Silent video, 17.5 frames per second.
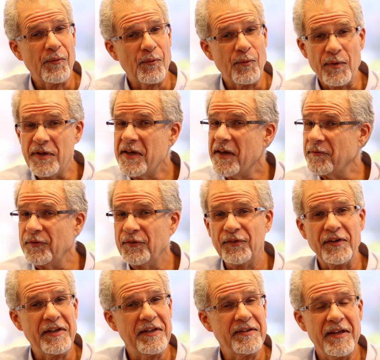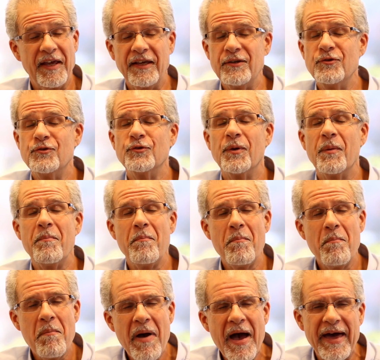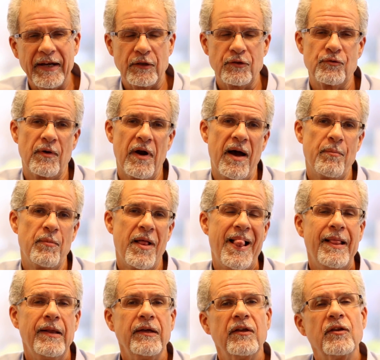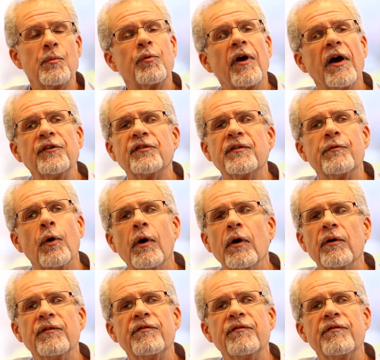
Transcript: we have seen a dramatic drop in the price of oil.